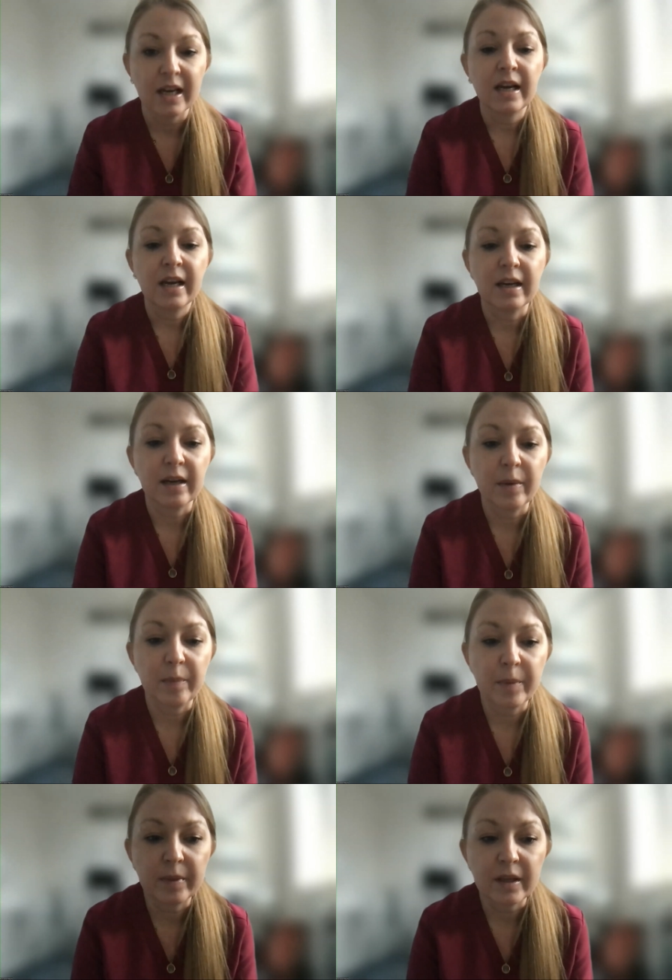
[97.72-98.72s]

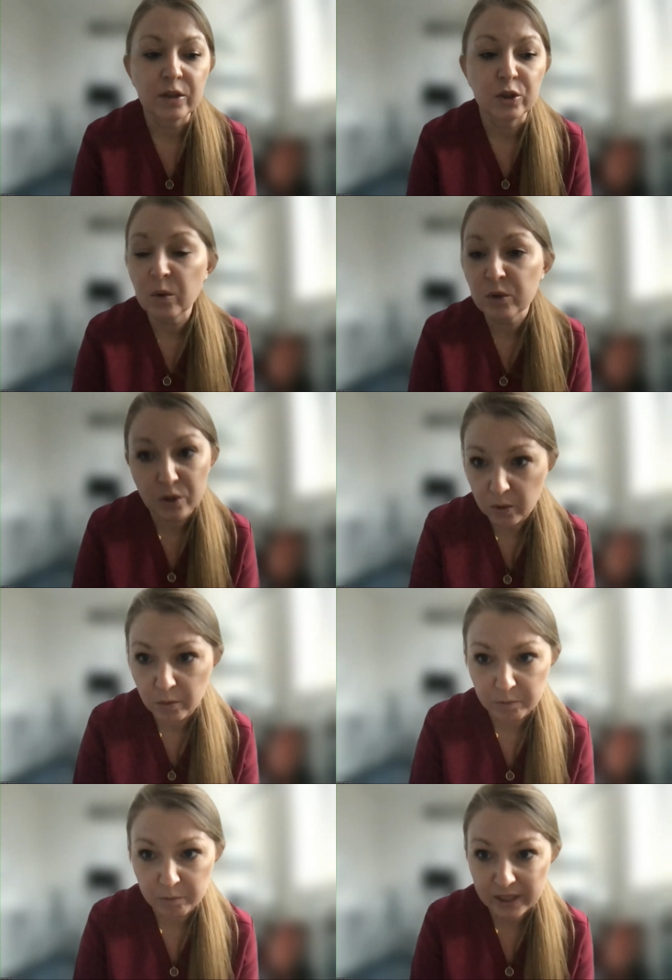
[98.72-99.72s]
don't know
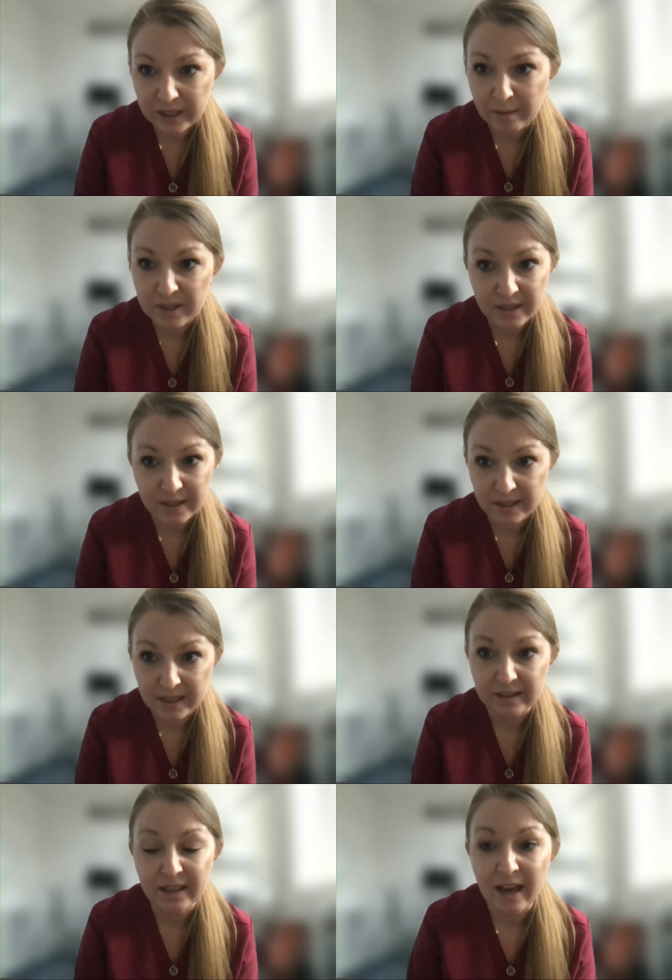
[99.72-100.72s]
what preeclampsia is.
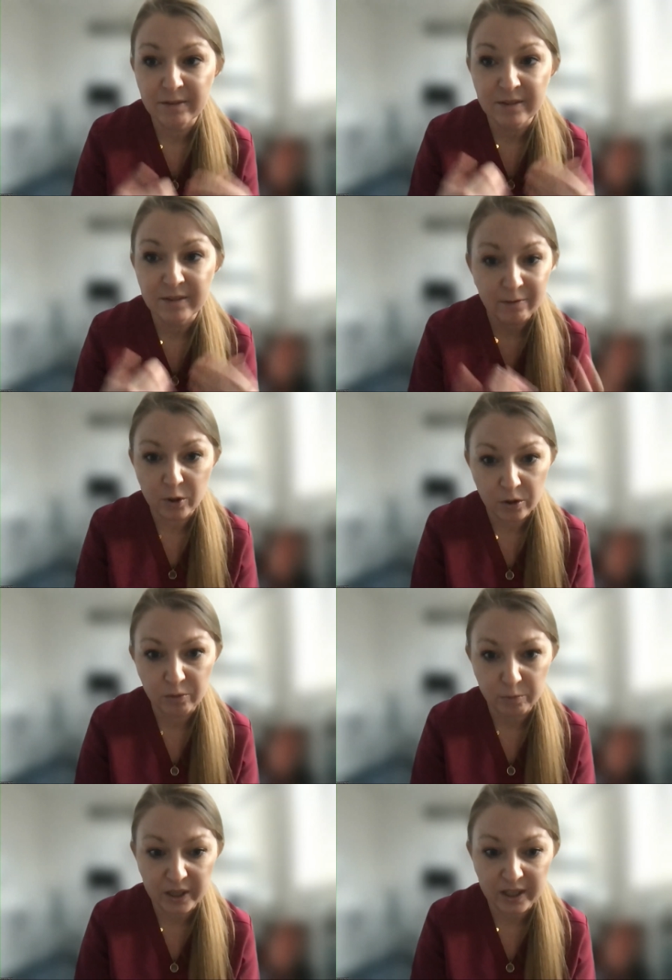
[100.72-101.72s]
They have never heard of
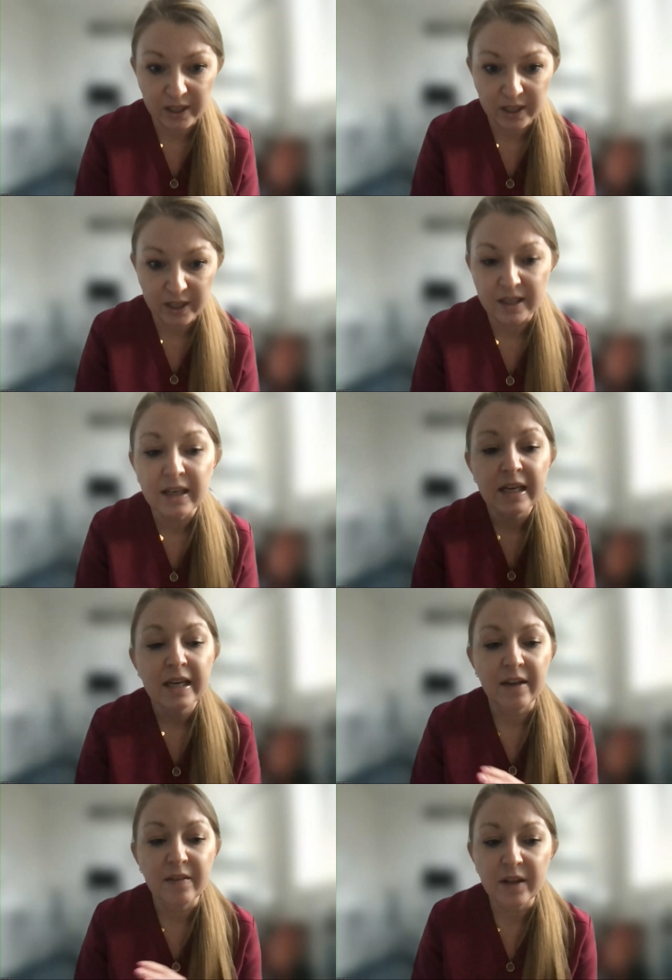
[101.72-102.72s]
preeclampsia.
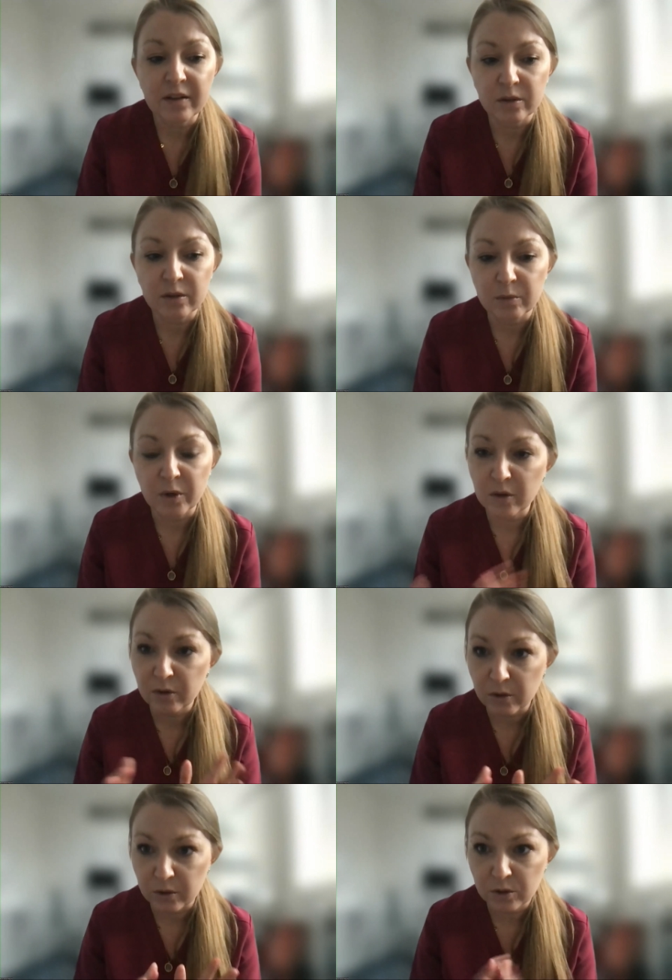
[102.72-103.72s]
Another
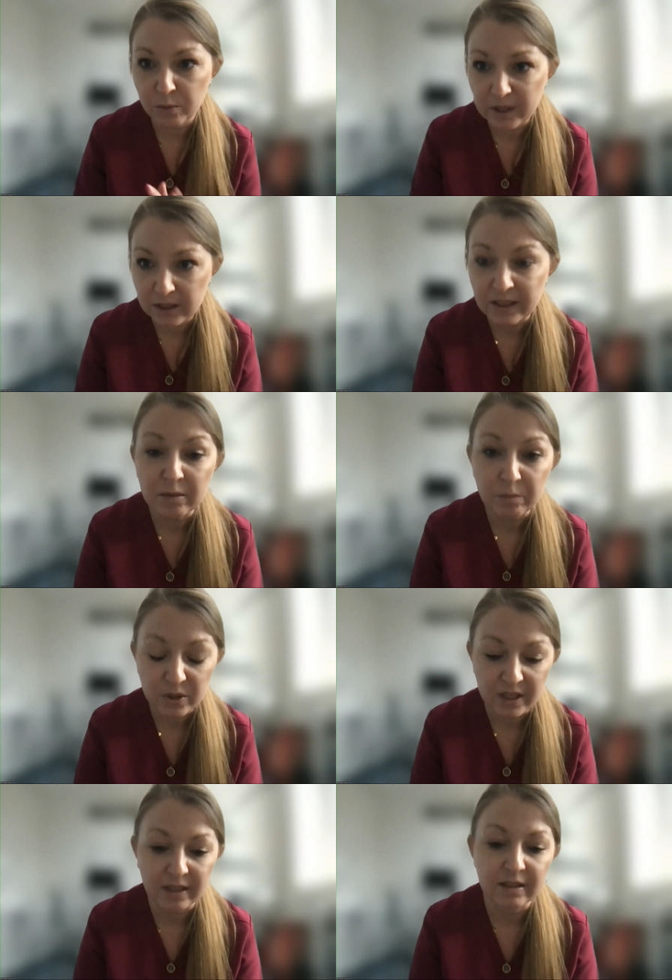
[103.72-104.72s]
1/3,
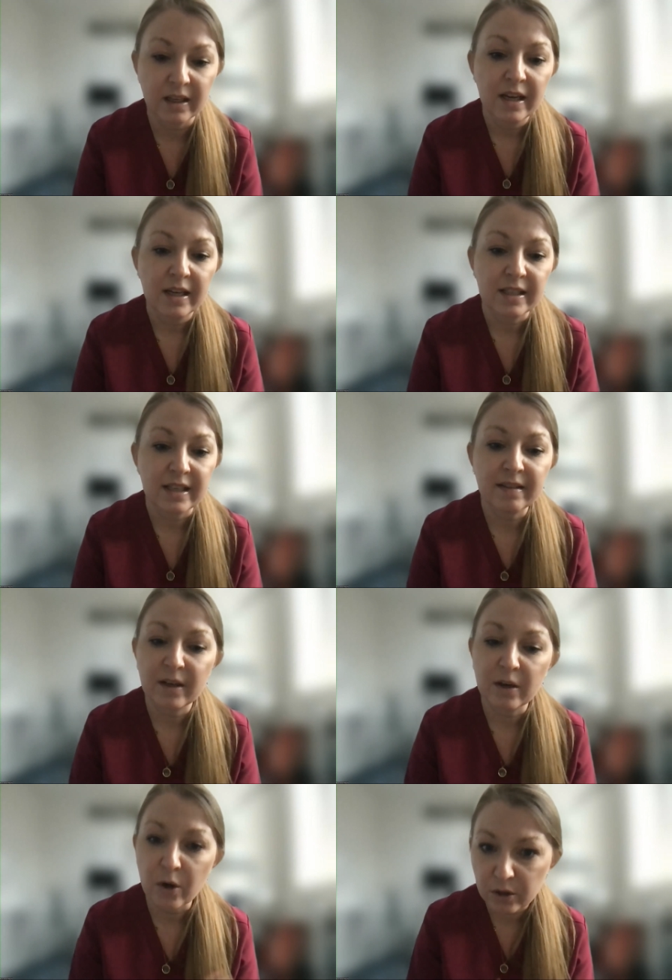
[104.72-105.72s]
29%, said they
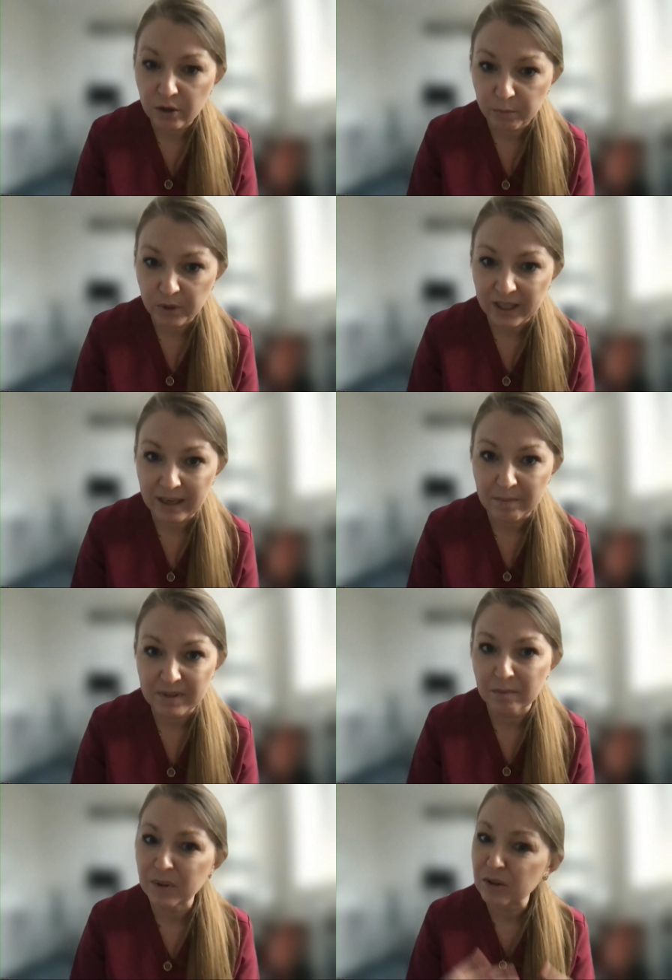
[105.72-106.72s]
heard of
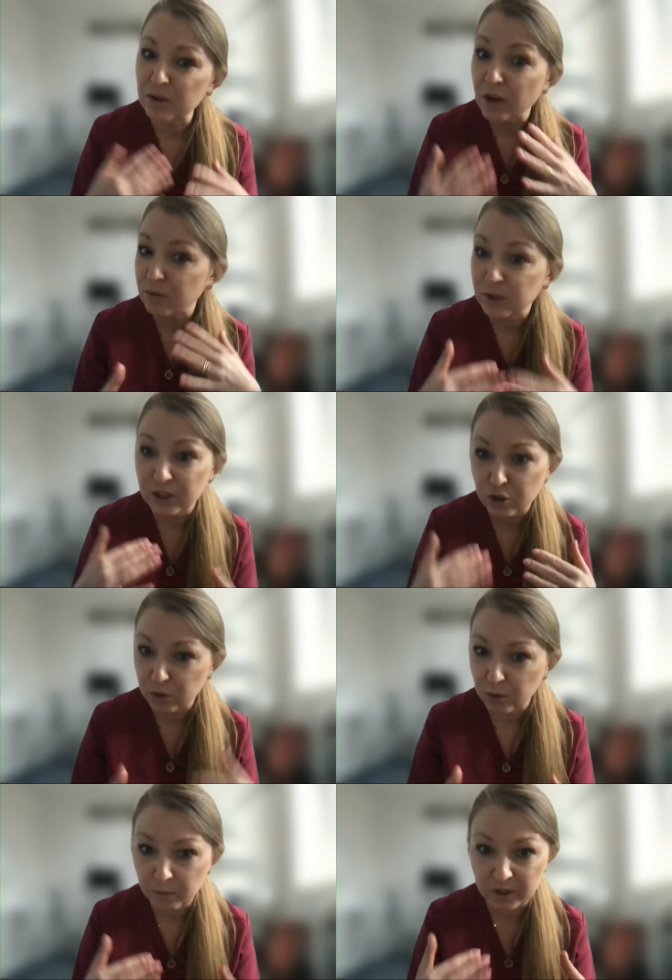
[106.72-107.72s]
preeclampsia, but they're not really
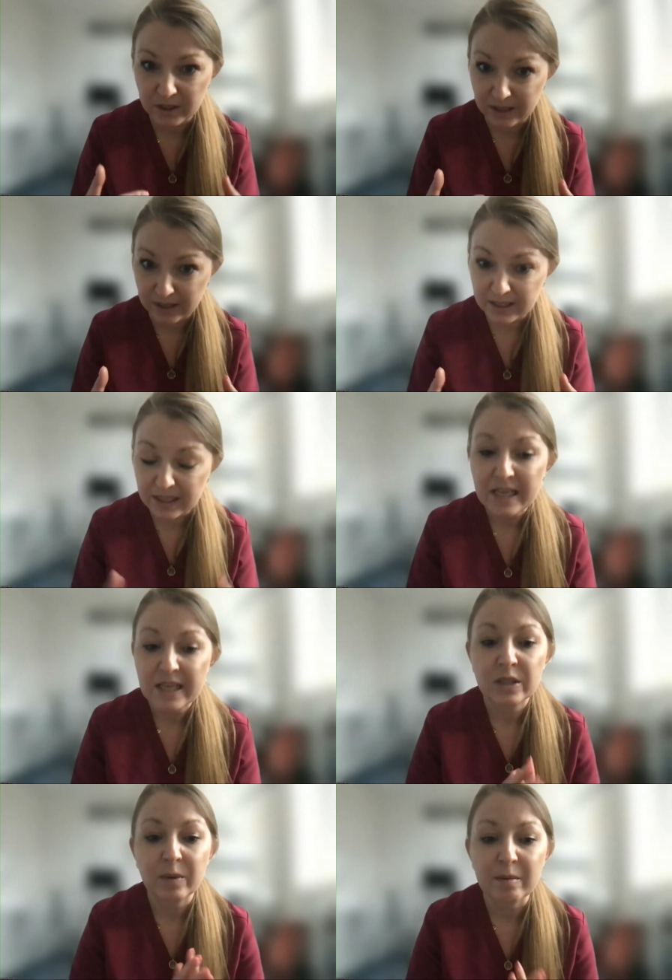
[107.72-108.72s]
sure what it is.
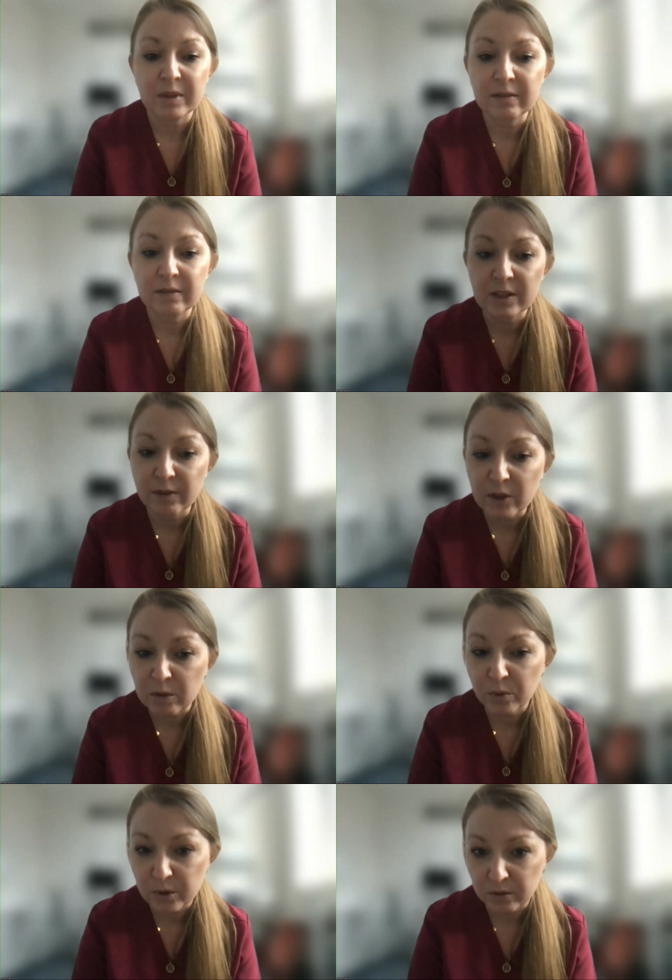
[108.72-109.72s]
So I believe it's very
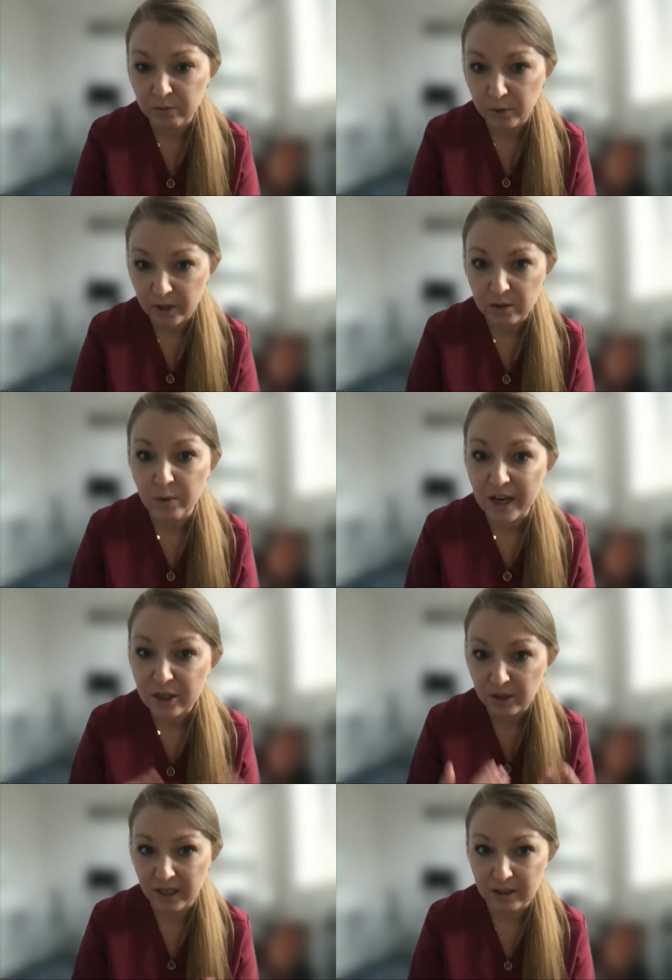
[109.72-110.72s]
important for us to
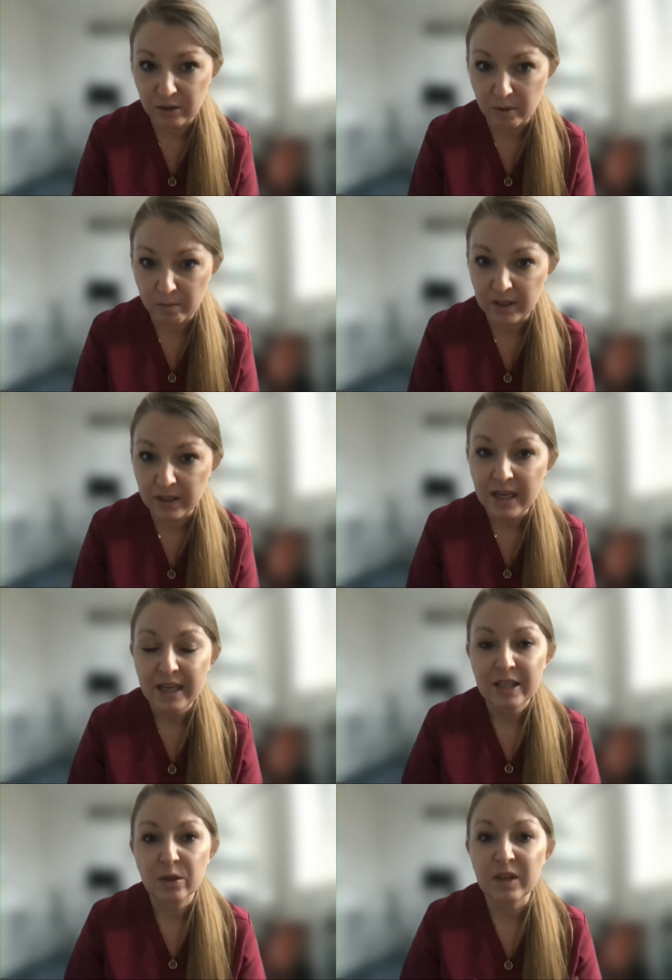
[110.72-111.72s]
educate women
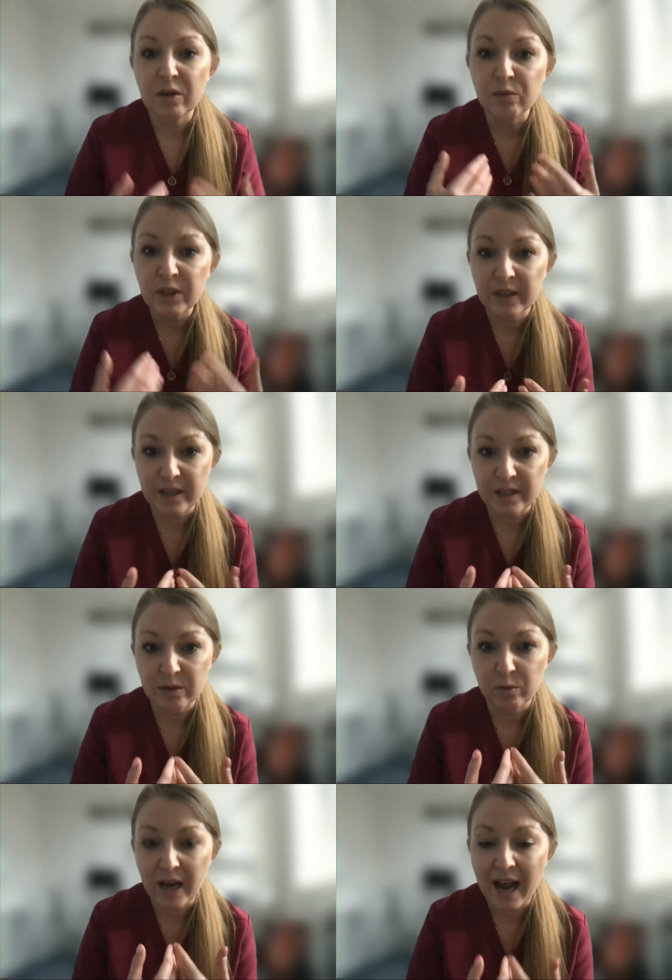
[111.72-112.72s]
so they realize
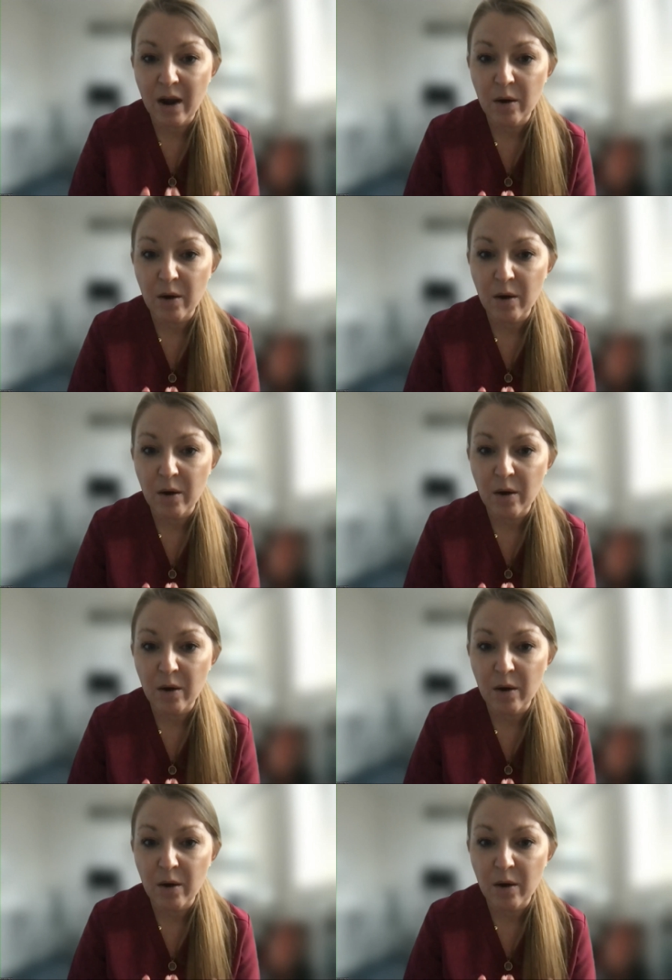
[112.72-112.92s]
how